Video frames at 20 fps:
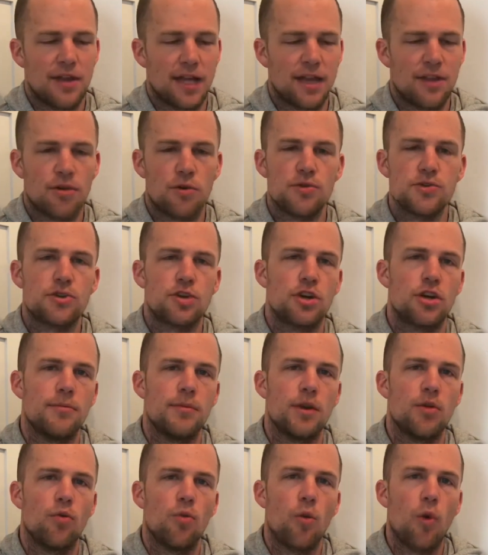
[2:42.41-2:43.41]
like those are going to
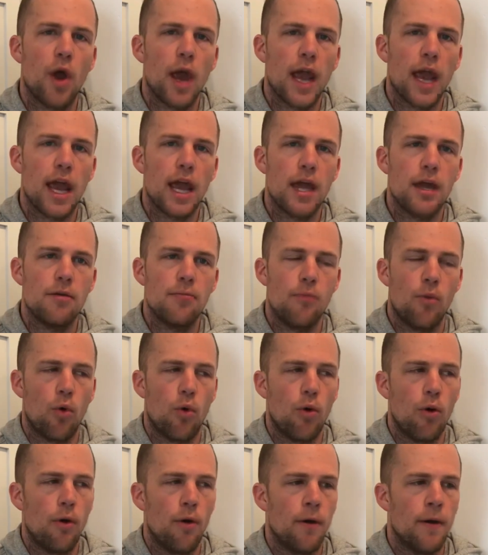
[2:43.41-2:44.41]
be way
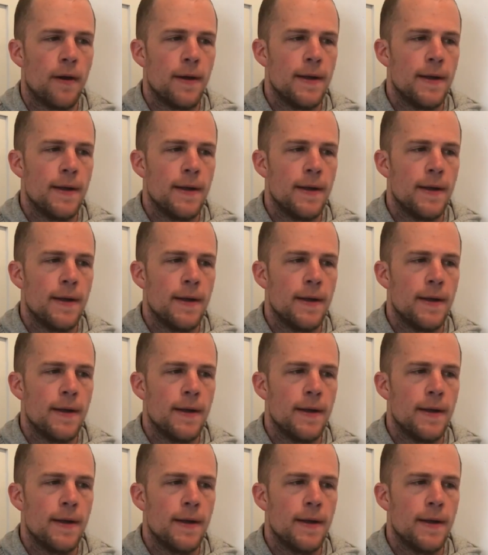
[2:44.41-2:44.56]
more